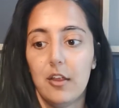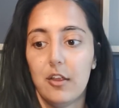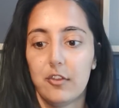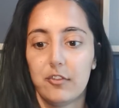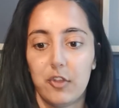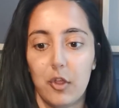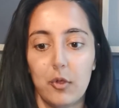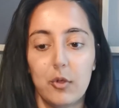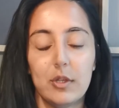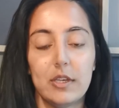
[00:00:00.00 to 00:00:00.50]

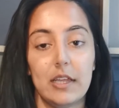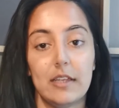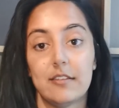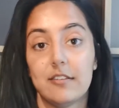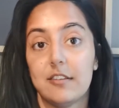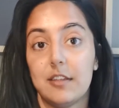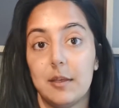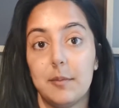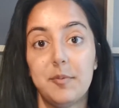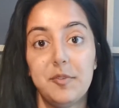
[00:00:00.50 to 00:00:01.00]
so good at
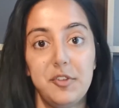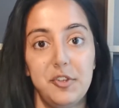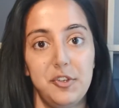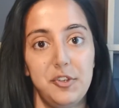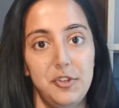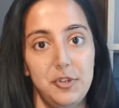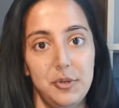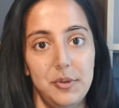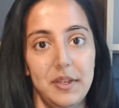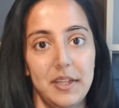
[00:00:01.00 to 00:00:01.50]

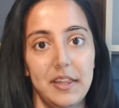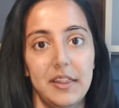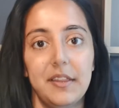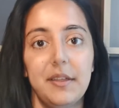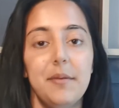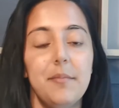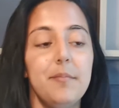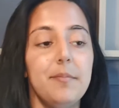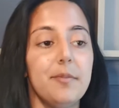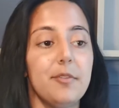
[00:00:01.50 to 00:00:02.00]
substituting
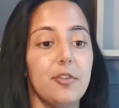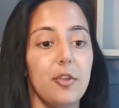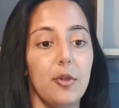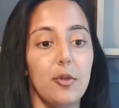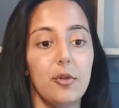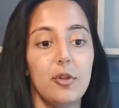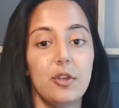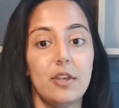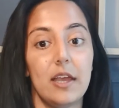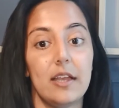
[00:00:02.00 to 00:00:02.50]
them, so
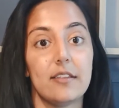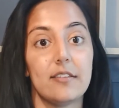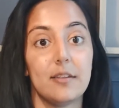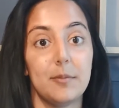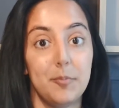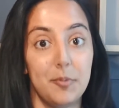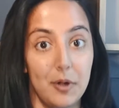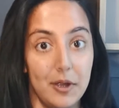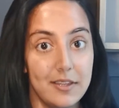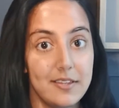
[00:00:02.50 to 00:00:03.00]
good at
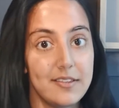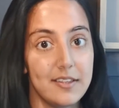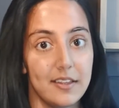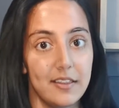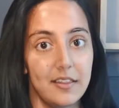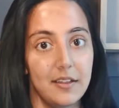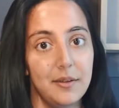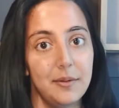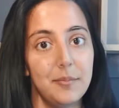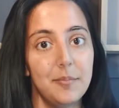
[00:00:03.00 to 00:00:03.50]
suppressing
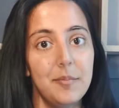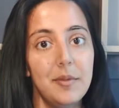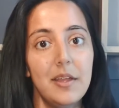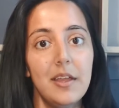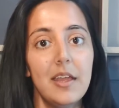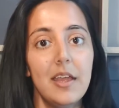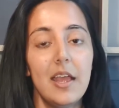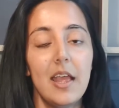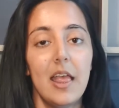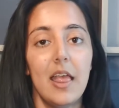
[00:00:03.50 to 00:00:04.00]
them,
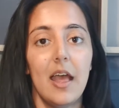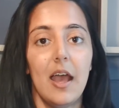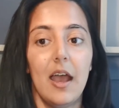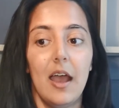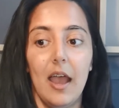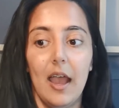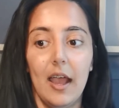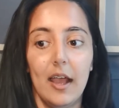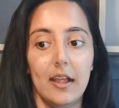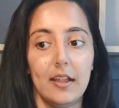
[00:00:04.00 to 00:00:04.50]

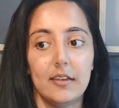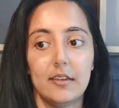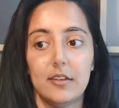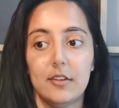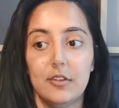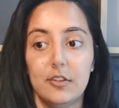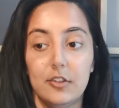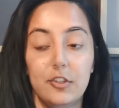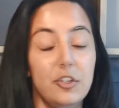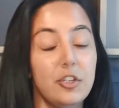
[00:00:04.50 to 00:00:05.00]
and
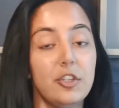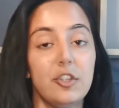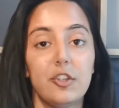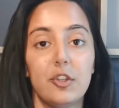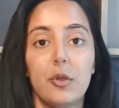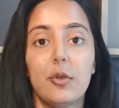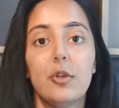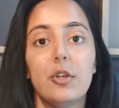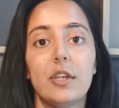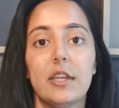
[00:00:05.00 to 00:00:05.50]
just
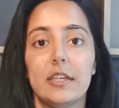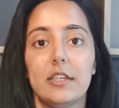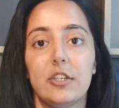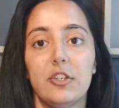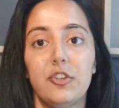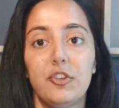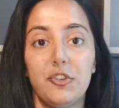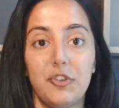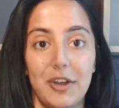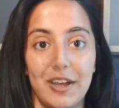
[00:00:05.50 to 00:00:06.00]
so good at
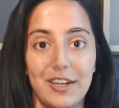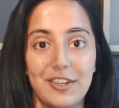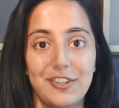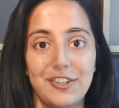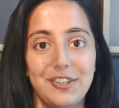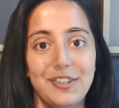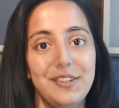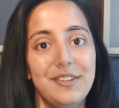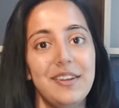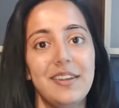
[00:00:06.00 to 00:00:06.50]

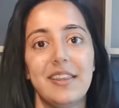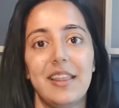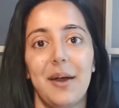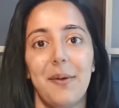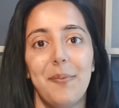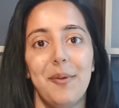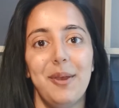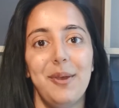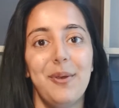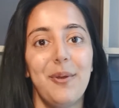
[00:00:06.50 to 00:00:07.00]
distraction that
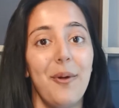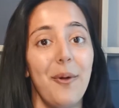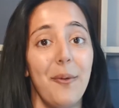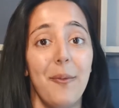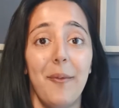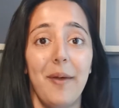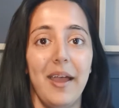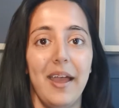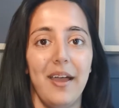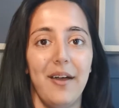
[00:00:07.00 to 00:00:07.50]
we're not
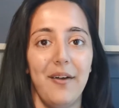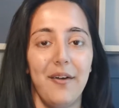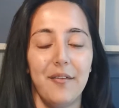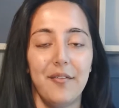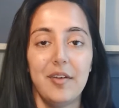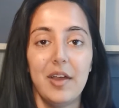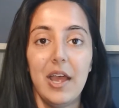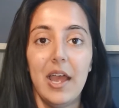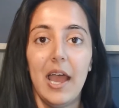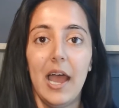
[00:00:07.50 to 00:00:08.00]
aware
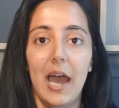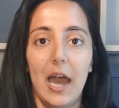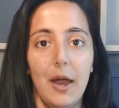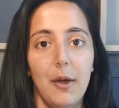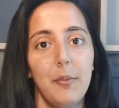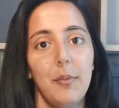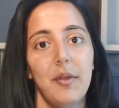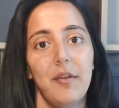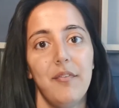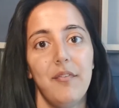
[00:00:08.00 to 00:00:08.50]
of
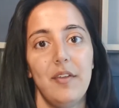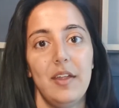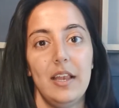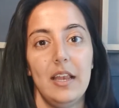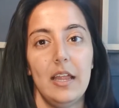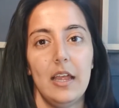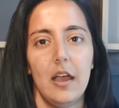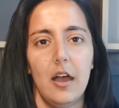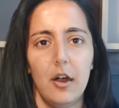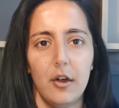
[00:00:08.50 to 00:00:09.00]
how we're
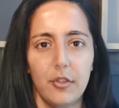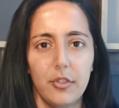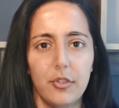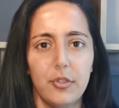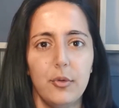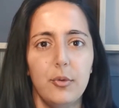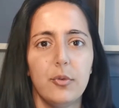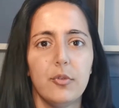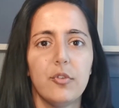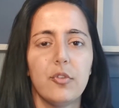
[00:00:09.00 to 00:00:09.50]
feeling, our
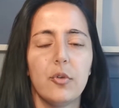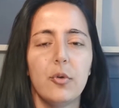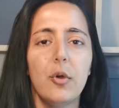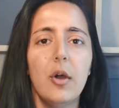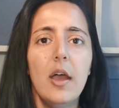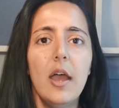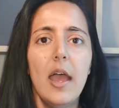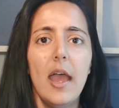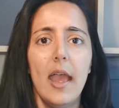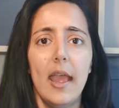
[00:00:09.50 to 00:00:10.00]
thoughts, or
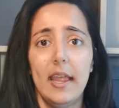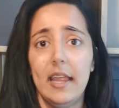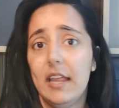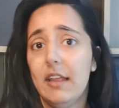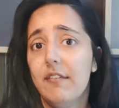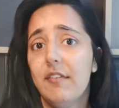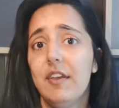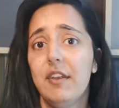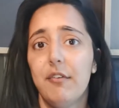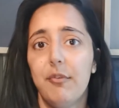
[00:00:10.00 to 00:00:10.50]

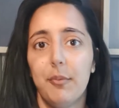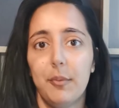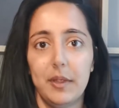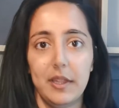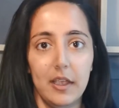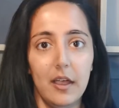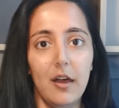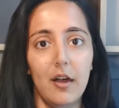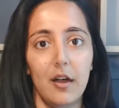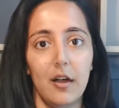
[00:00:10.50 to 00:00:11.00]
even if
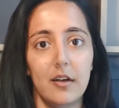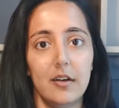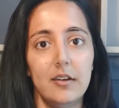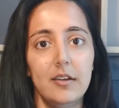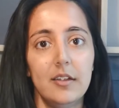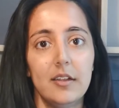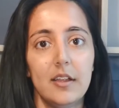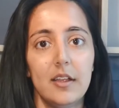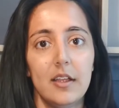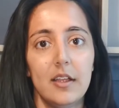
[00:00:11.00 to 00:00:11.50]
we are,
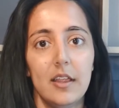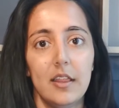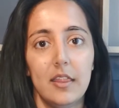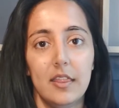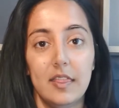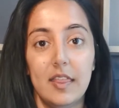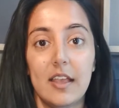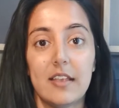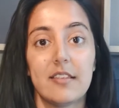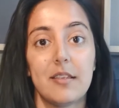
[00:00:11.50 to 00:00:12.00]

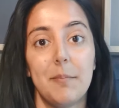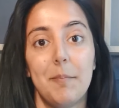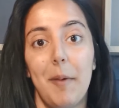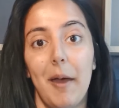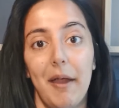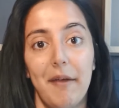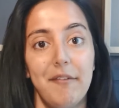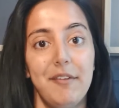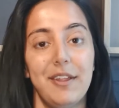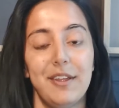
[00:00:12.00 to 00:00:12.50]
there's a
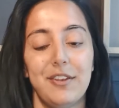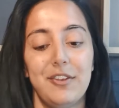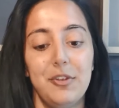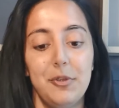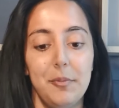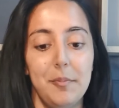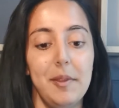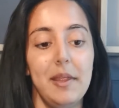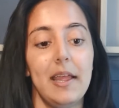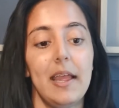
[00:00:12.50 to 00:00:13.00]
barrier
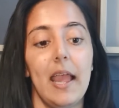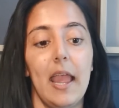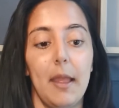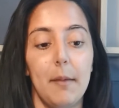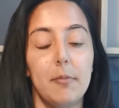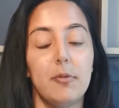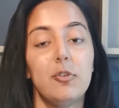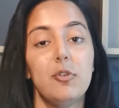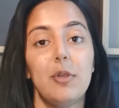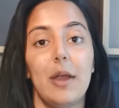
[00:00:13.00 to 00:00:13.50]
to being
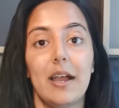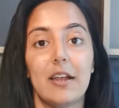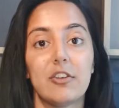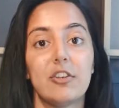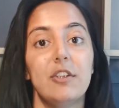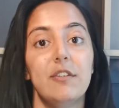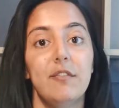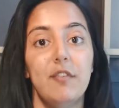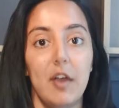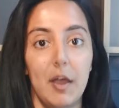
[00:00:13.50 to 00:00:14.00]
able to
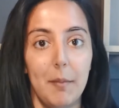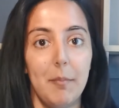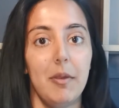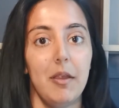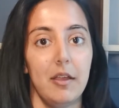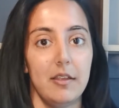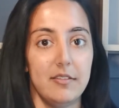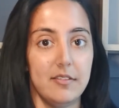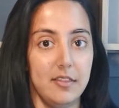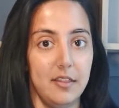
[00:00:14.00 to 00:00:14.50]
actually
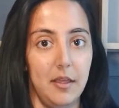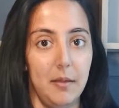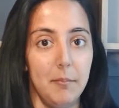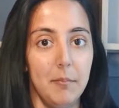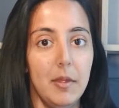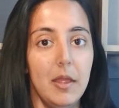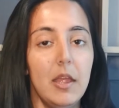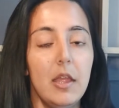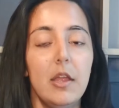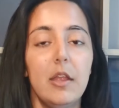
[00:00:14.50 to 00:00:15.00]
verbalize them,
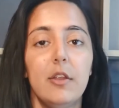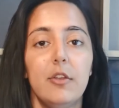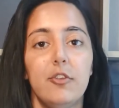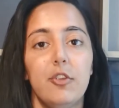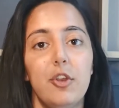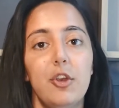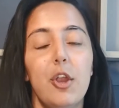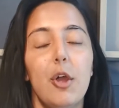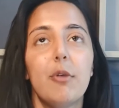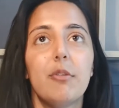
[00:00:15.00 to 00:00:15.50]

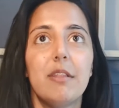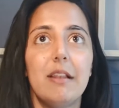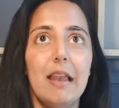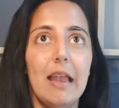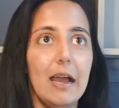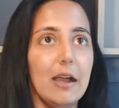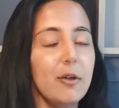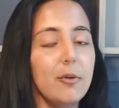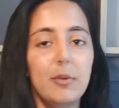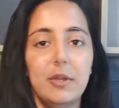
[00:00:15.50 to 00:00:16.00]
to know the
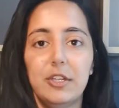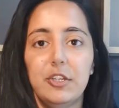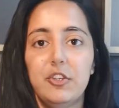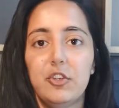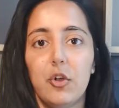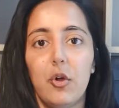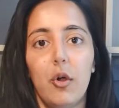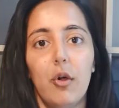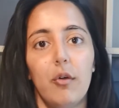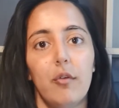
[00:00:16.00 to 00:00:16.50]
language
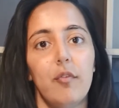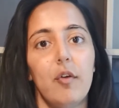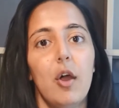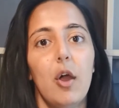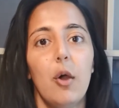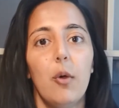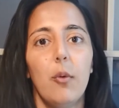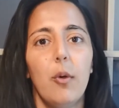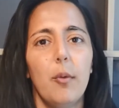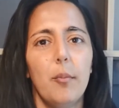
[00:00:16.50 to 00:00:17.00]
of
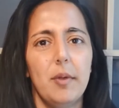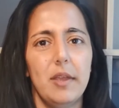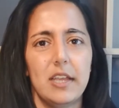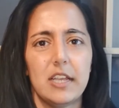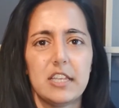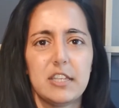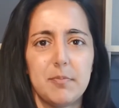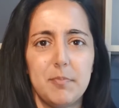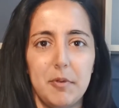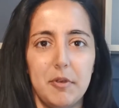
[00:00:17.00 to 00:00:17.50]
what we're
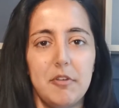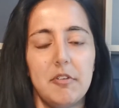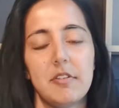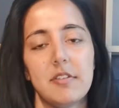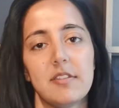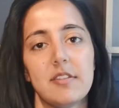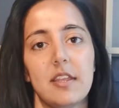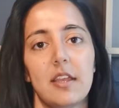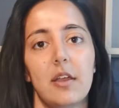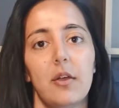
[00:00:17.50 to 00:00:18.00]

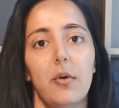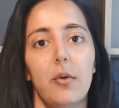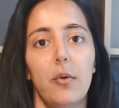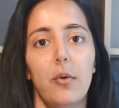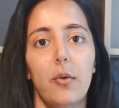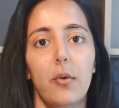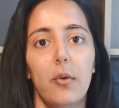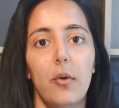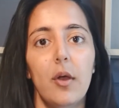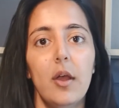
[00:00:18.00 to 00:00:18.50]
experiencing,
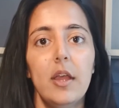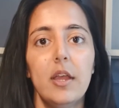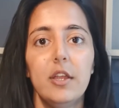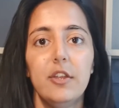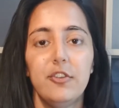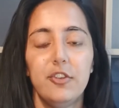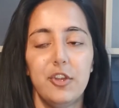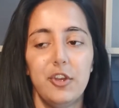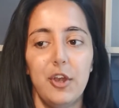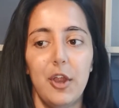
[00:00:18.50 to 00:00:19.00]
or
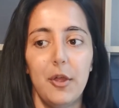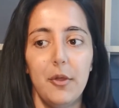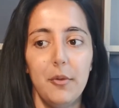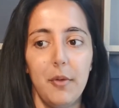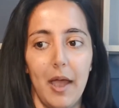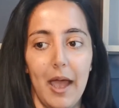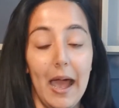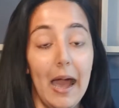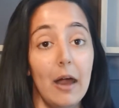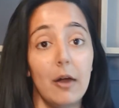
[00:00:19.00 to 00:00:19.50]
to know
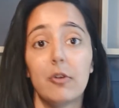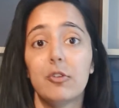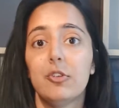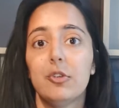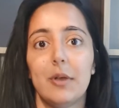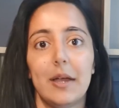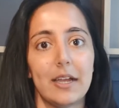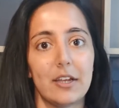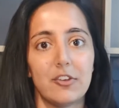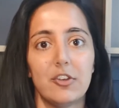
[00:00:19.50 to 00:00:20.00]
how
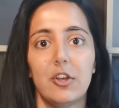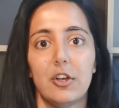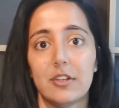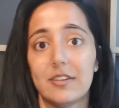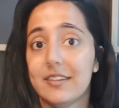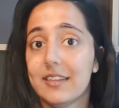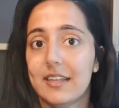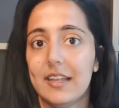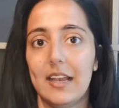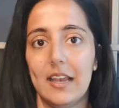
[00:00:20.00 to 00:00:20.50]
to actually
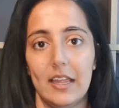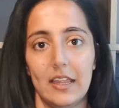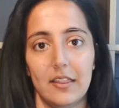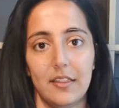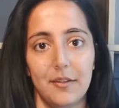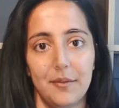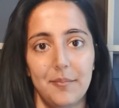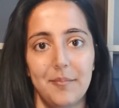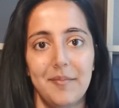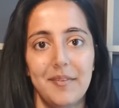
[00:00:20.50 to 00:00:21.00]
articulate
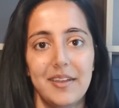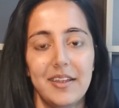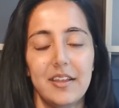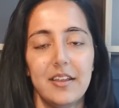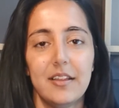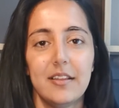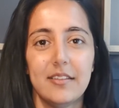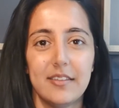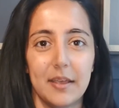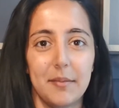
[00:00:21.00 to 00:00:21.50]
them.
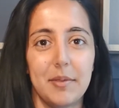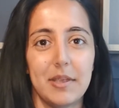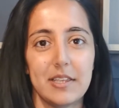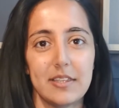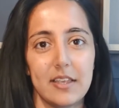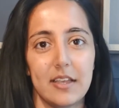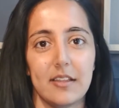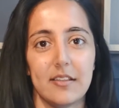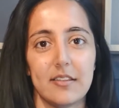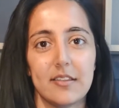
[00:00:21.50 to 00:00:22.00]
Does that make
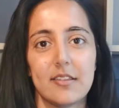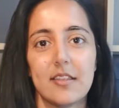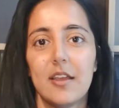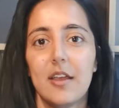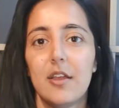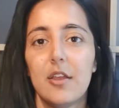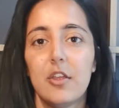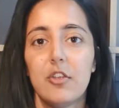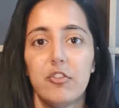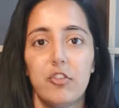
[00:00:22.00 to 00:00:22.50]
sense?
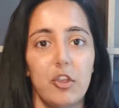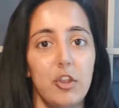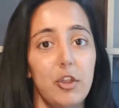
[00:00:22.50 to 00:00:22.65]
So